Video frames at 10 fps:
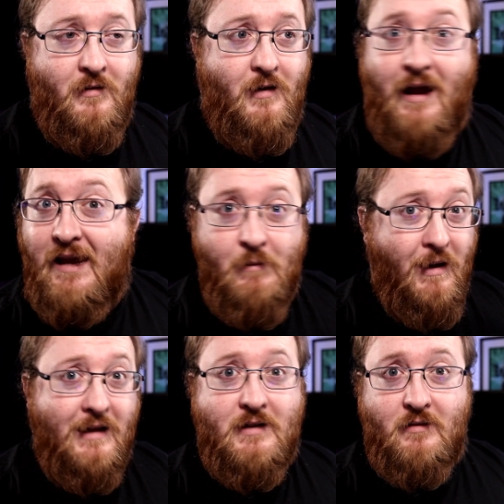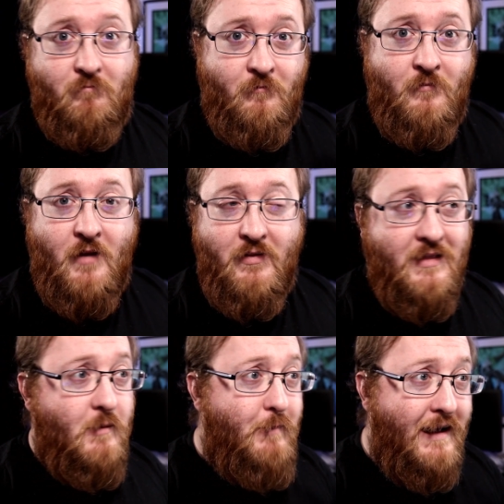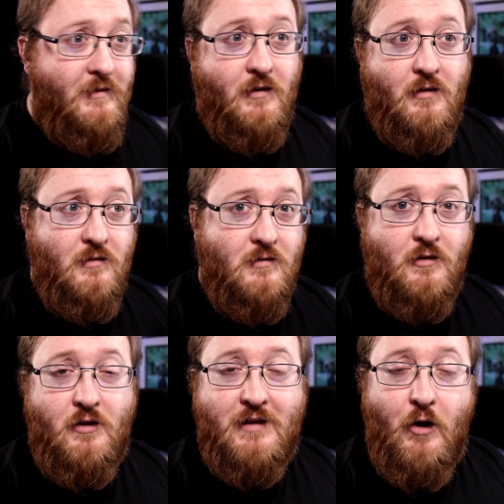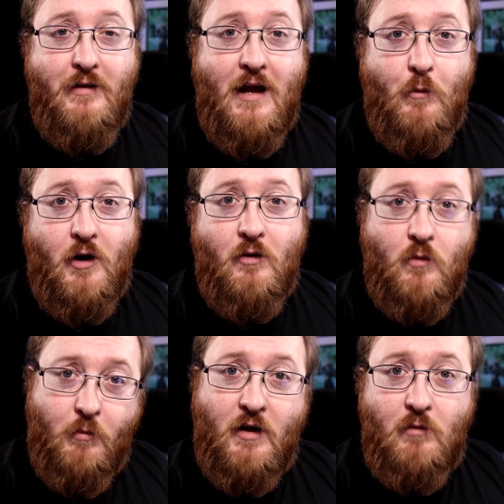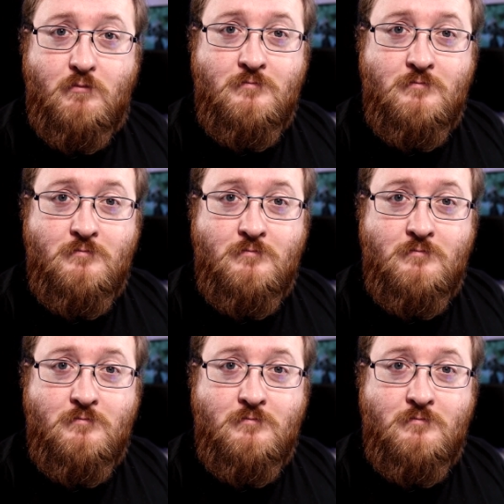and keep asking, and then the better your scouting network will become.